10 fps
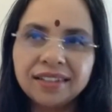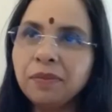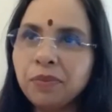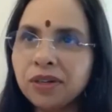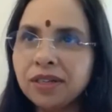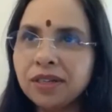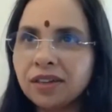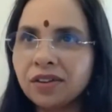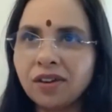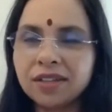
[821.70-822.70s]
They'll put just a
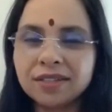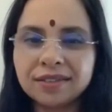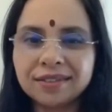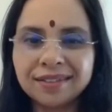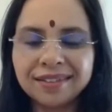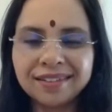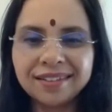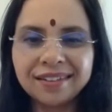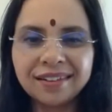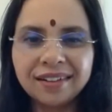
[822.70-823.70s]
cross.
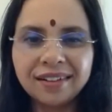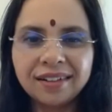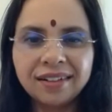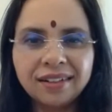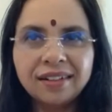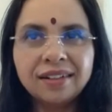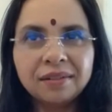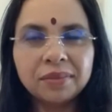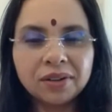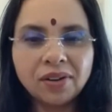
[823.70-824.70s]

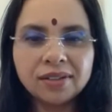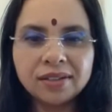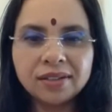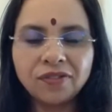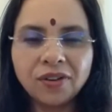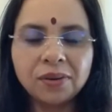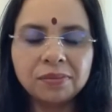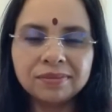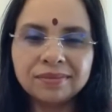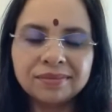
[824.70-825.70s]
The cross has a
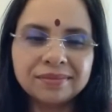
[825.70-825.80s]
form.